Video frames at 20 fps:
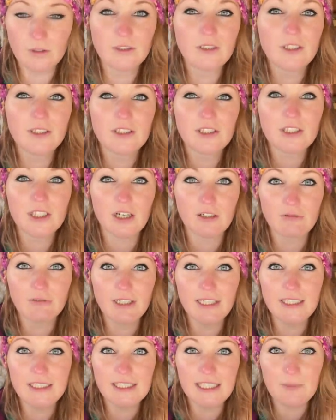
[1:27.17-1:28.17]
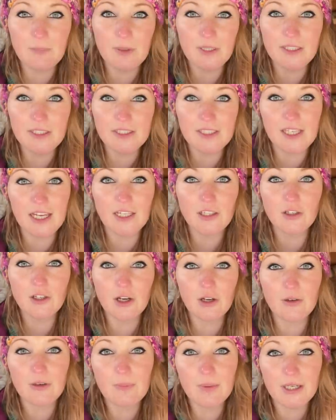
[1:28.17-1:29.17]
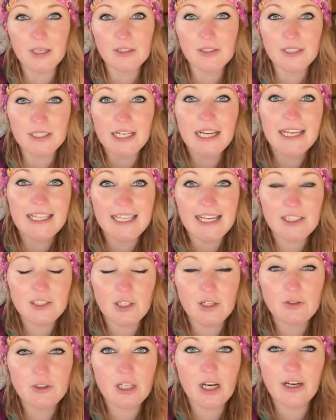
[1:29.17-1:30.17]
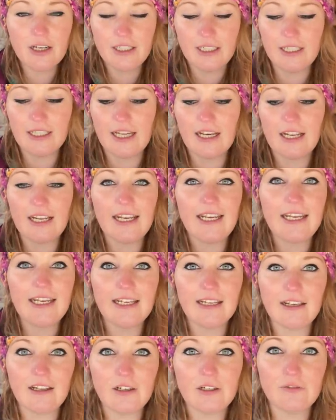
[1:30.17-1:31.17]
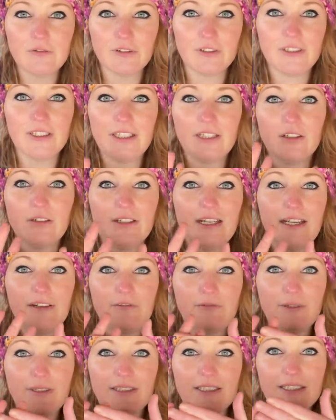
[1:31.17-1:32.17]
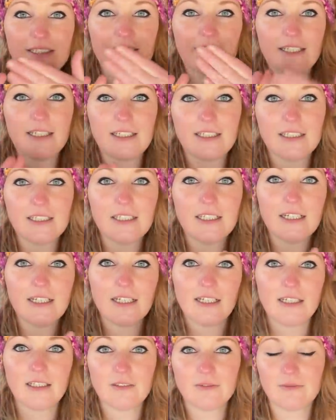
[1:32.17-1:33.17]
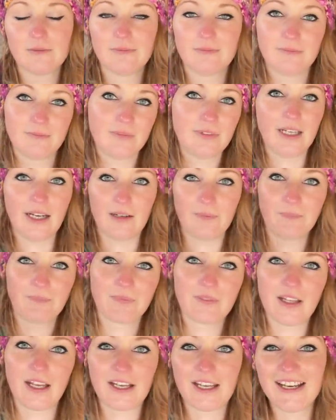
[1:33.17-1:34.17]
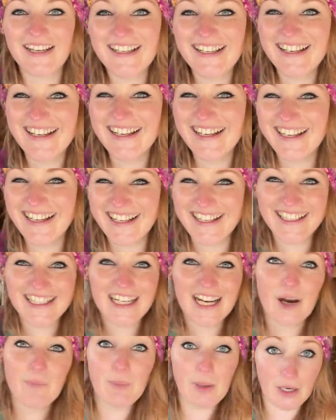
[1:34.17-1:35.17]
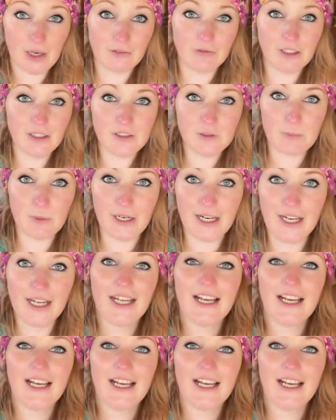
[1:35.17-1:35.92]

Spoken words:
stuck really deep in the skin, you know, and because they're so tiny, they like heal over and then you're left with this like, yeah, like part raspberry.